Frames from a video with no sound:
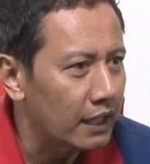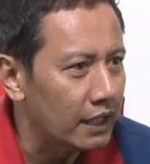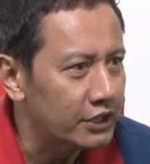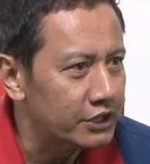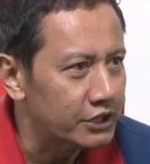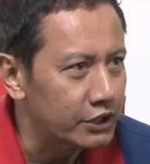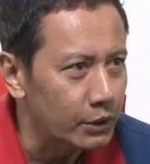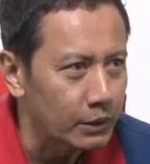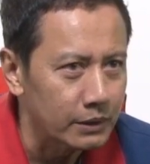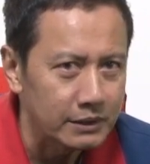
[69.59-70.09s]

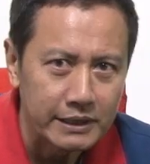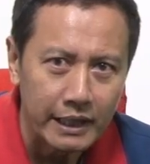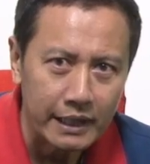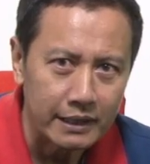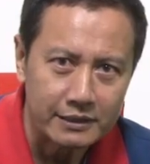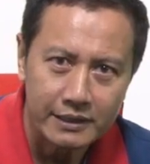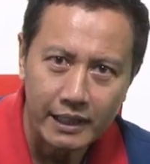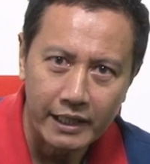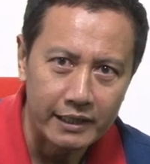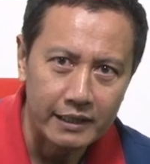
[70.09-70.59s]
Shows
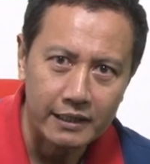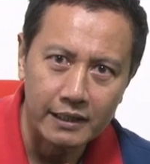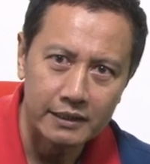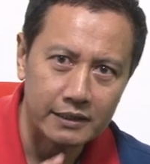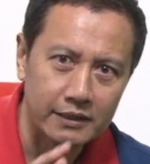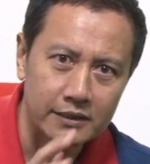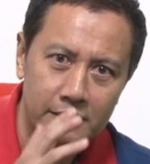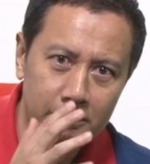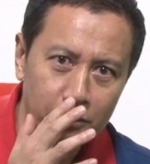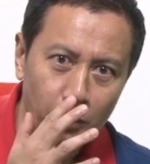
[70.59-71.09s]
that China
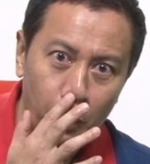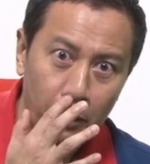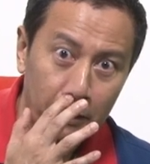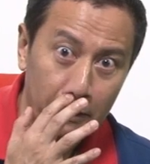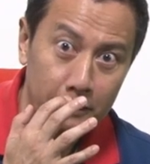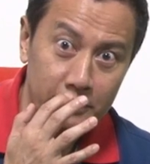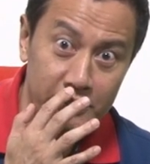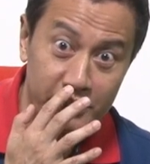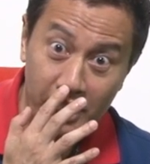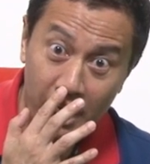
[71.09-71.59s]
is
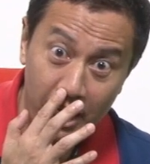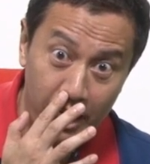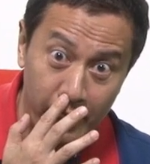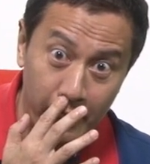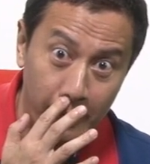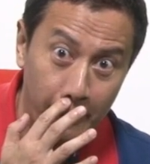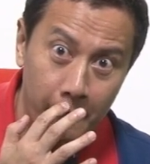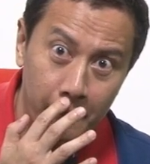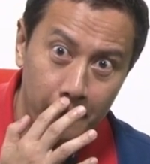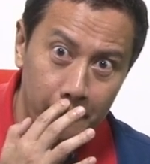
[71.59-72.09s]
not
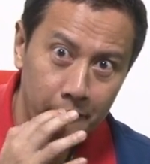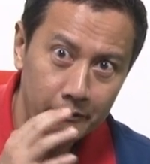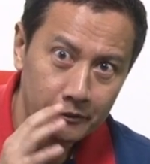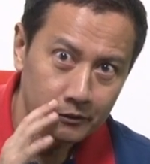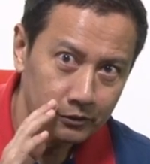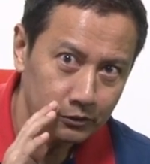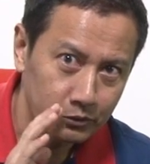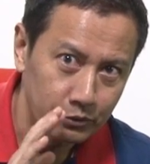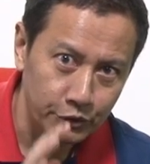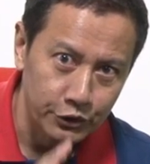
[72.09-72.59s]
shy
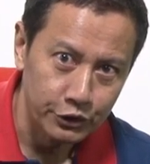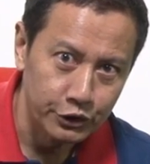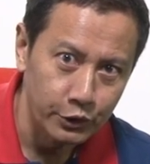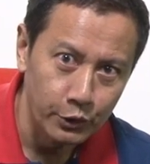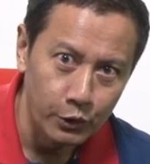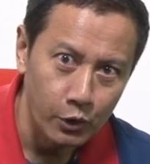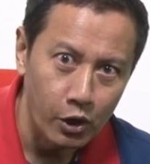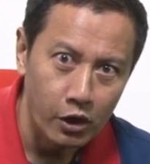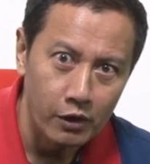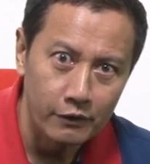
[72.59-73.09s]
to
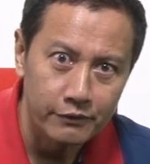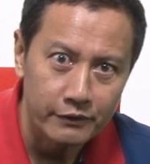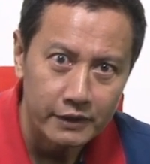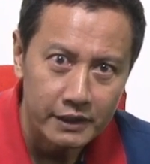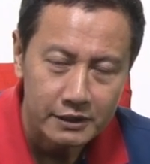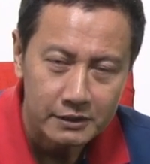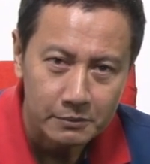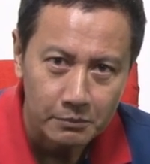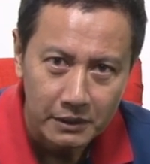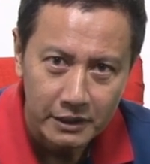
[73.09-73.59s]
show off
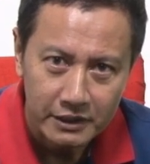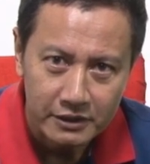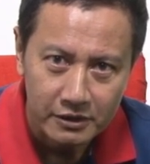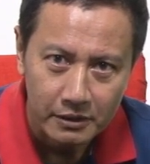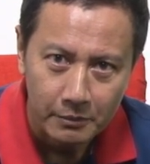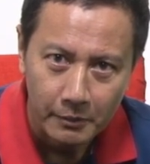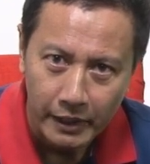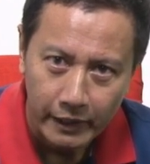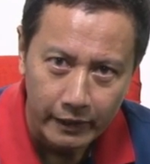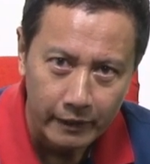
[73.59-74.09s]
its
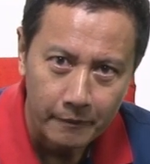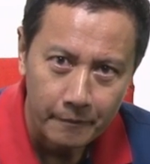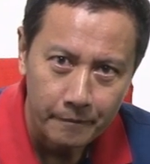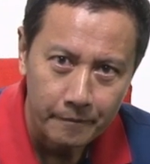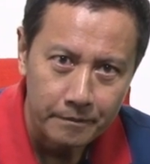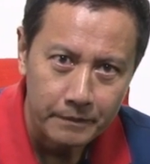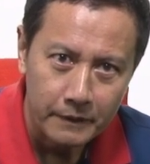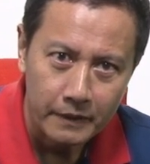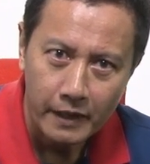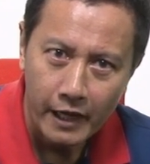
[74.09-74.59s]
military might
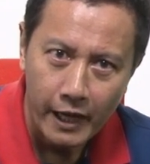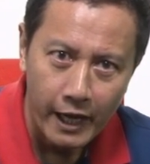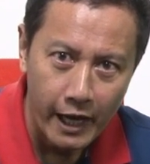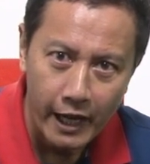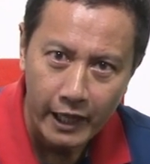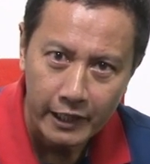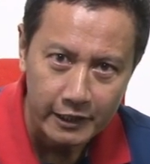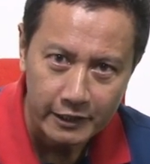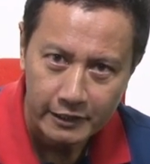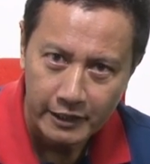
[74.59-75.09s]

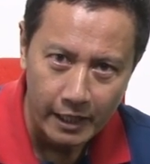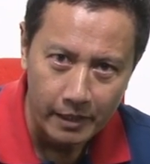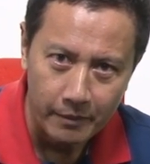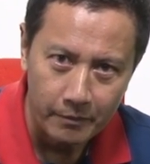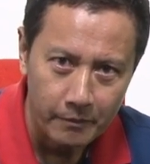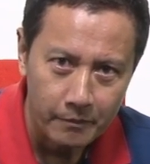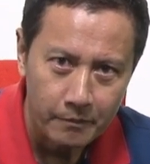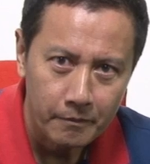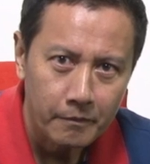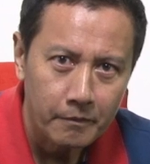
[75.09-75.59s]

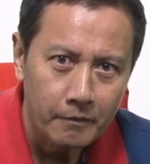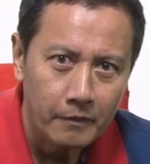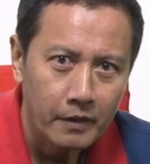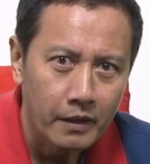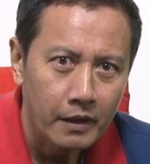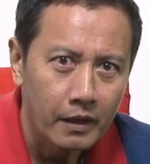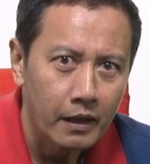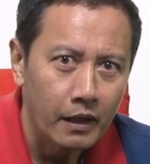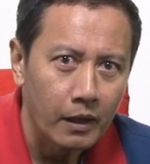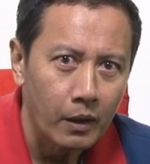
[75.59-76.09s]
anytime
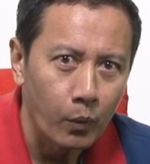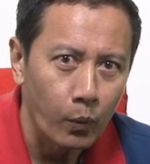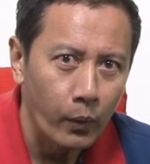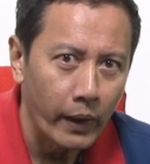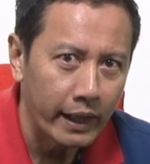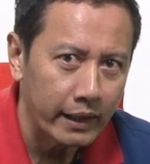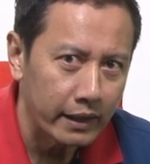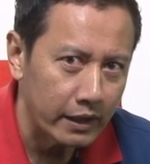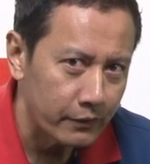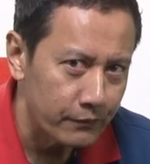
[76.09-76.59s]

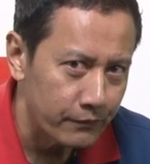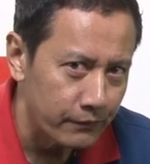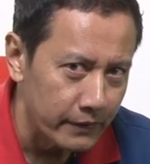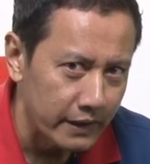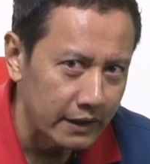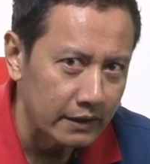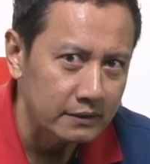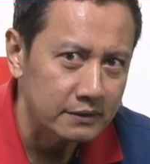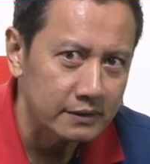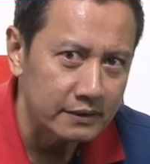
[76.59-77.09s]
when it
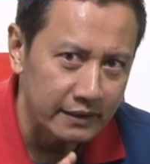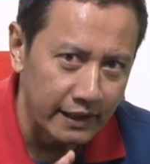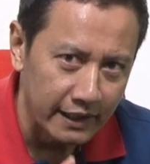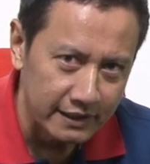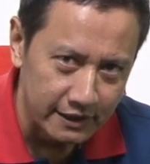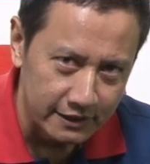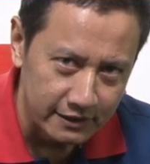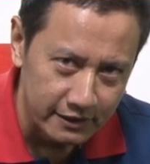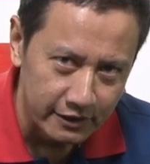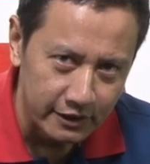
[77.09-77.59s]
feels
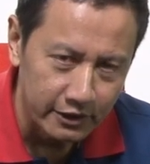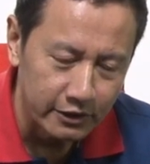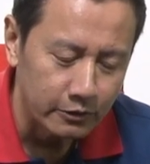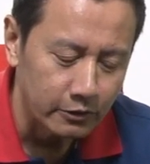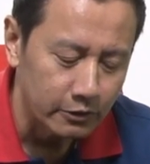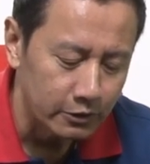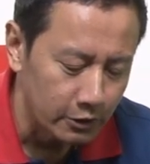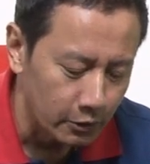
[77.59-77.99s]
necessary to do